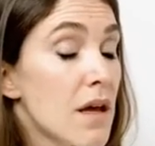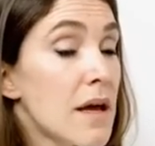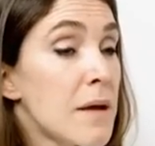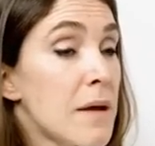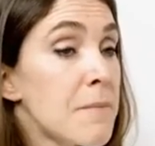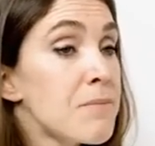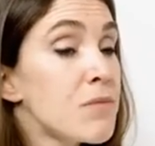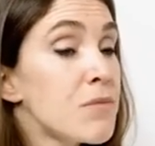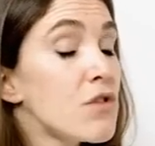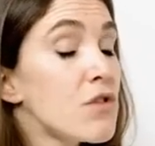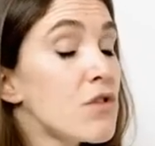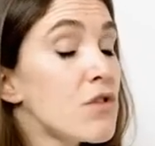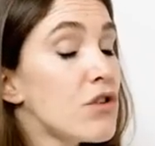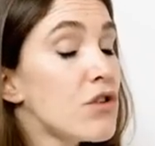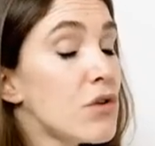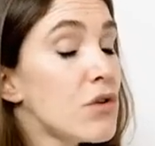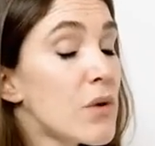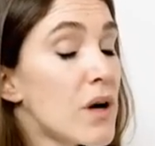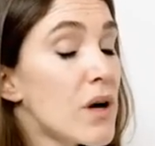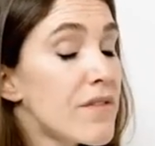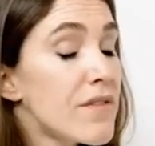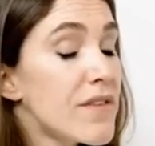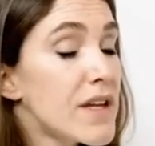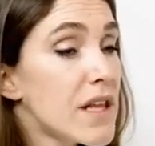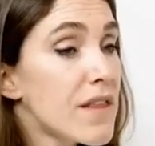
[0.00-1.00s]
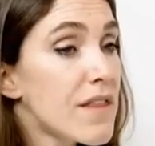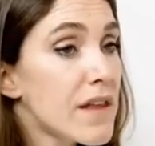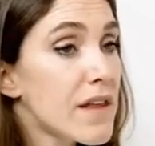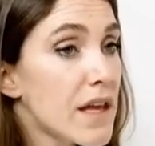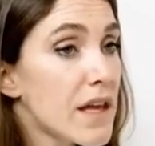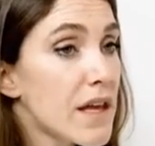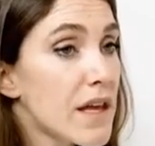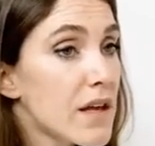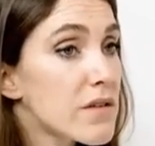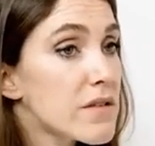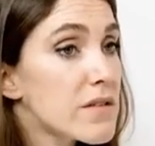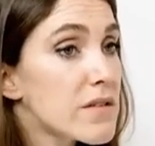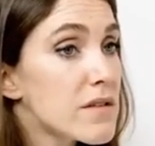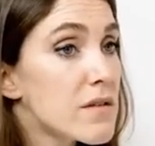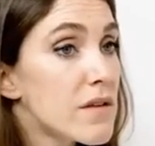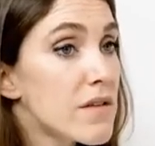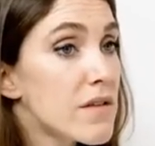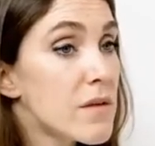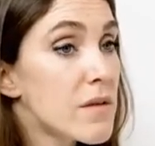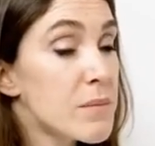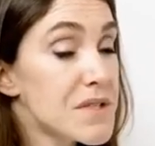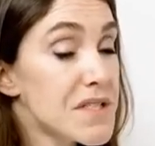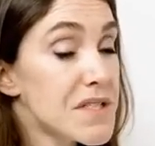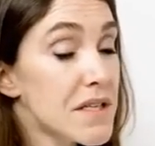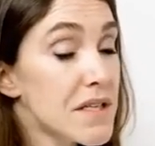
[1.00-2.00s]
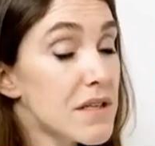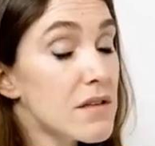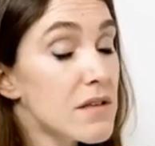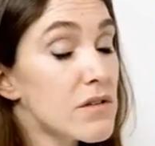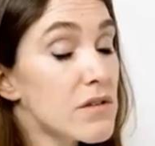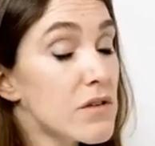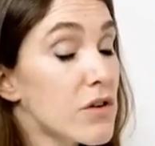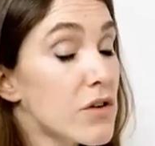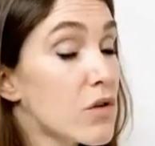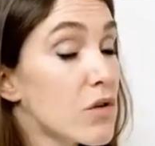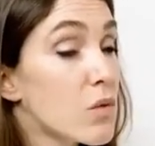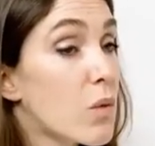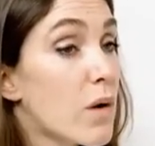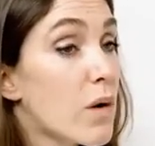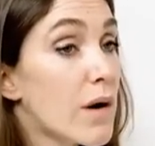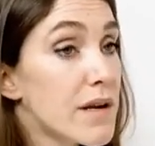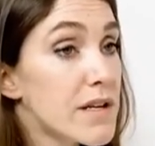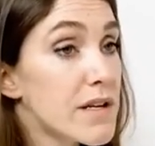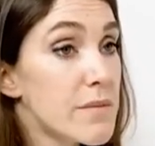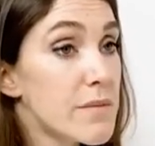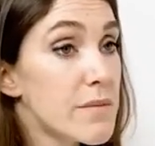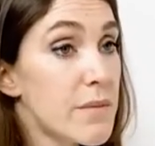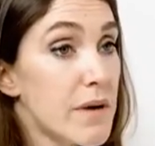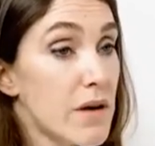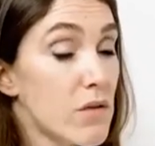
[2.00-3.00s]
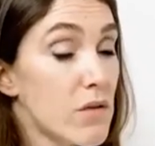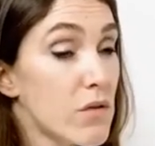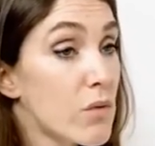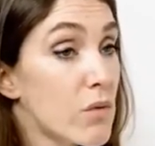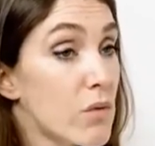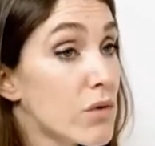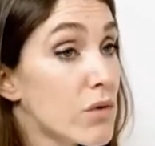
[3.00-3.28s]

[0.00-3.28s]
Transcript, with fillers: Um, do you have anything else in particular you're worried about